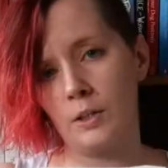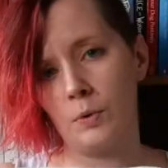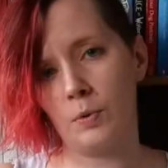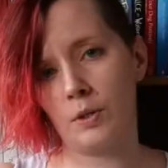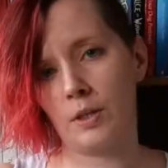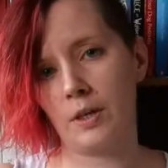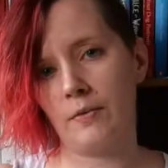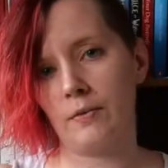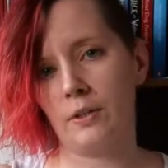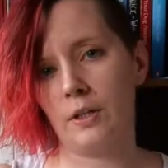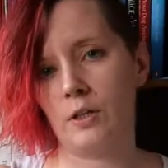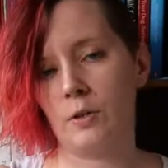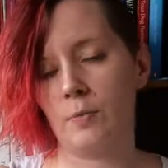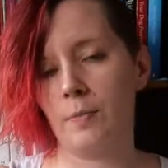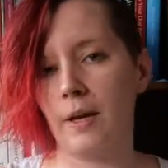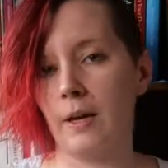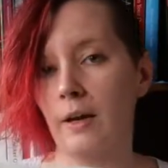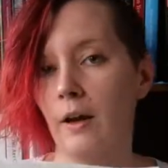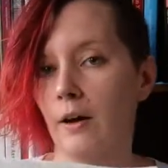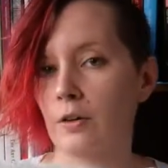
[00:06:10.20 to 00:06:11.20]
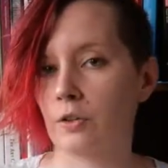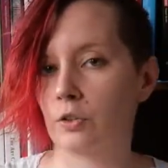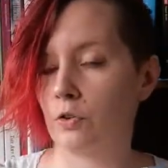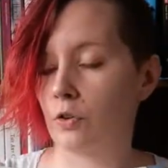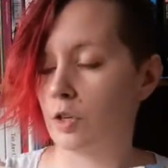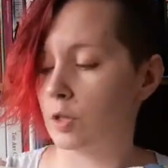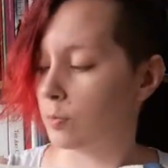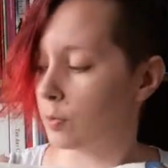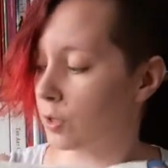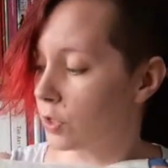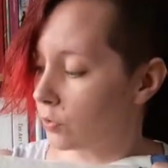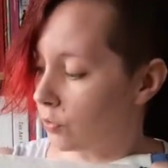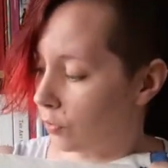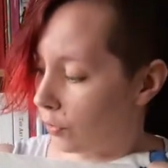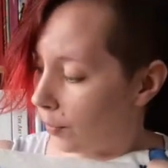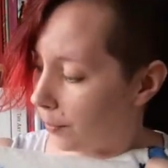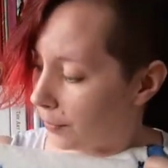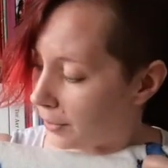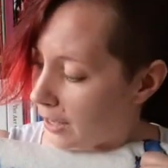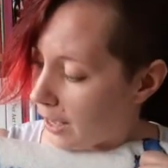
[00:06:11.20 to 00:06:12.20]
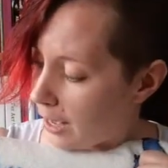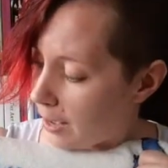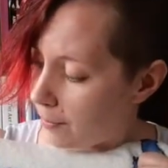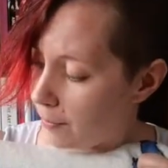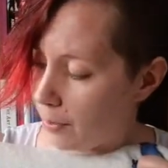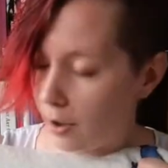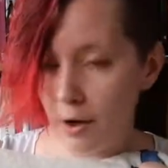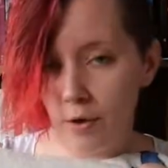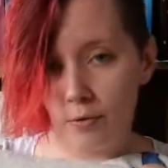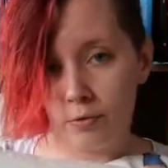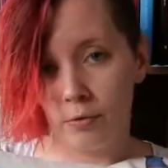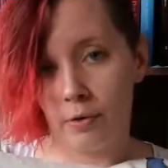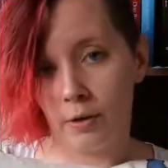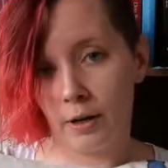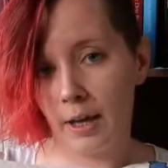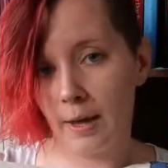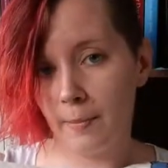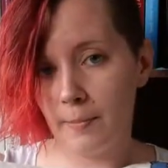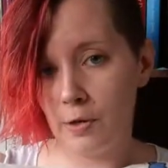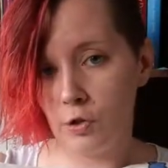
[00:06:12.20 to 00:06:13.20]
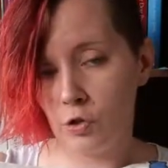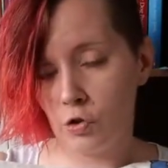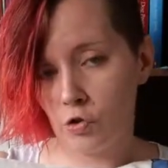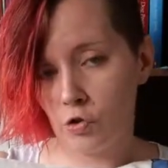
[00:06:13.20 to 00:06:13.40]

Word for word: This was gifted to me last Christmas from Kim over on Kimmy